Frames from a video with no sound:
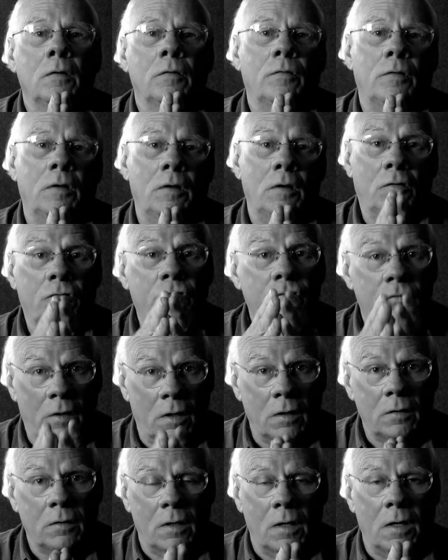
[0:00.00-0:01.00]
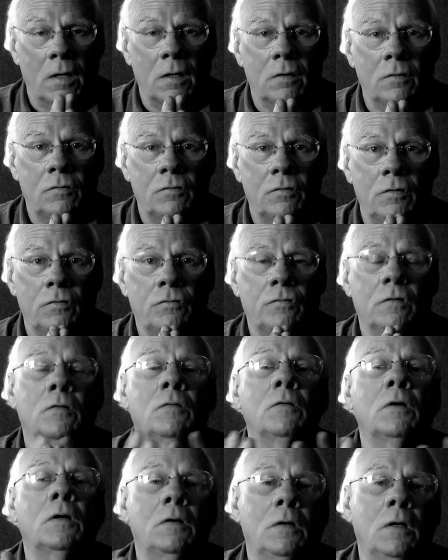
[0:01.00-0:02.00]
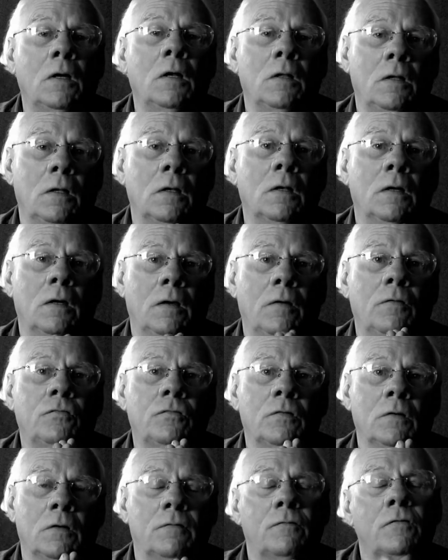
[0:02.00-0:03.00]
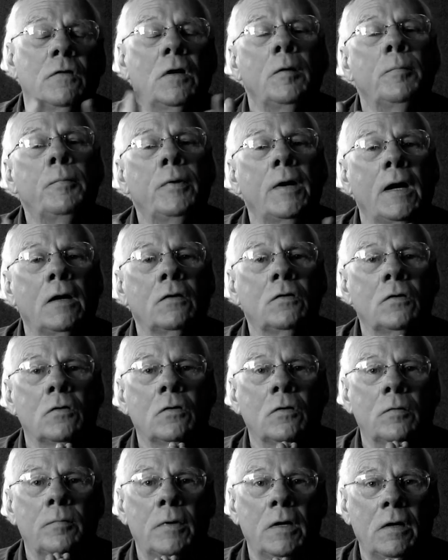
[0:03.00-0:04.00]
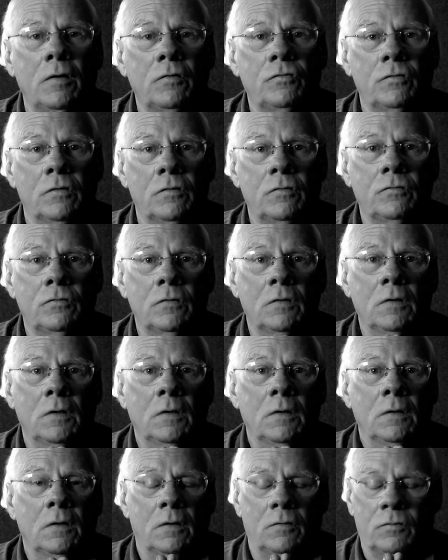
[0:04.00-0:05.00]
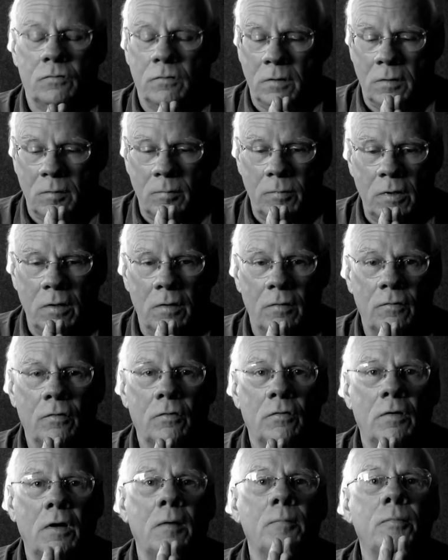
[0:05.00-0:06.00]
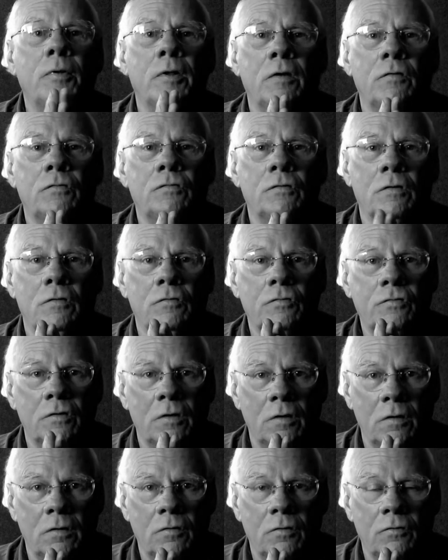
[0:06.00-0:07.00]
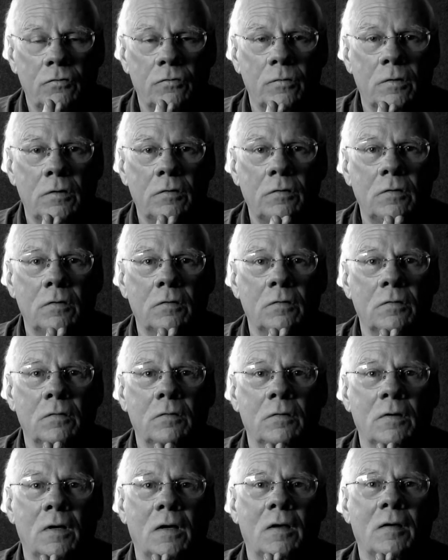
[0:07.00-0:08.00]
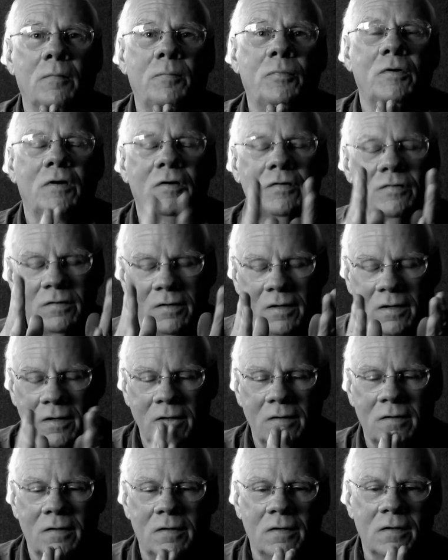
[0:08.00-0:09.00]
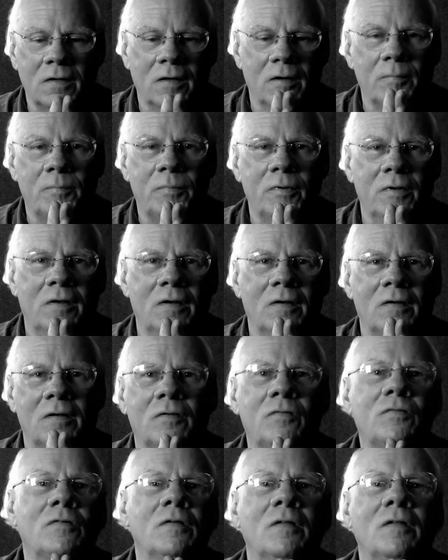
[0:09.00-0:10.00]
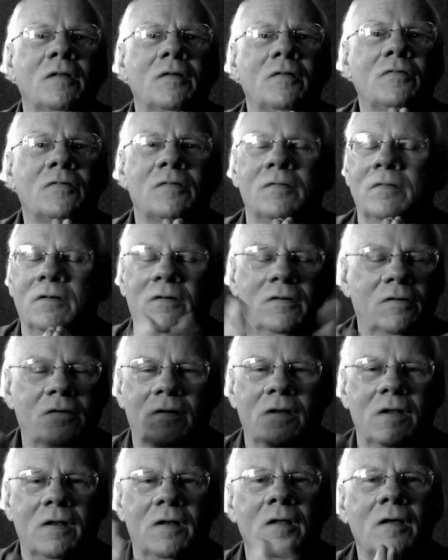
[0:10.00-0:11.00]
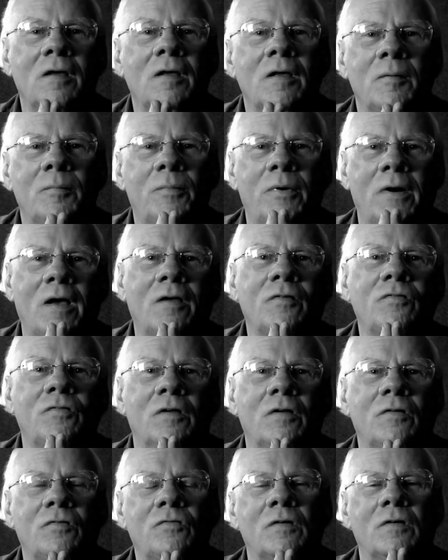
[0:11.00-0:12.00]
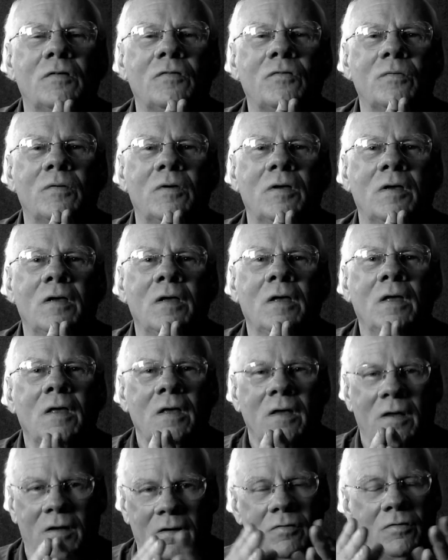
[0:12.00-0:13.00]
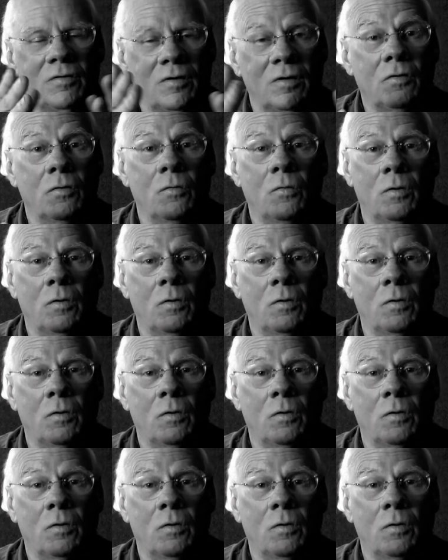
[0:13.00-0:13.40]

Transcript: these technologies into our daily lives on a very practical basis. It's going to be a great pleasure to share this with you, and I appreciate your accompanying us in this learning process as we enter into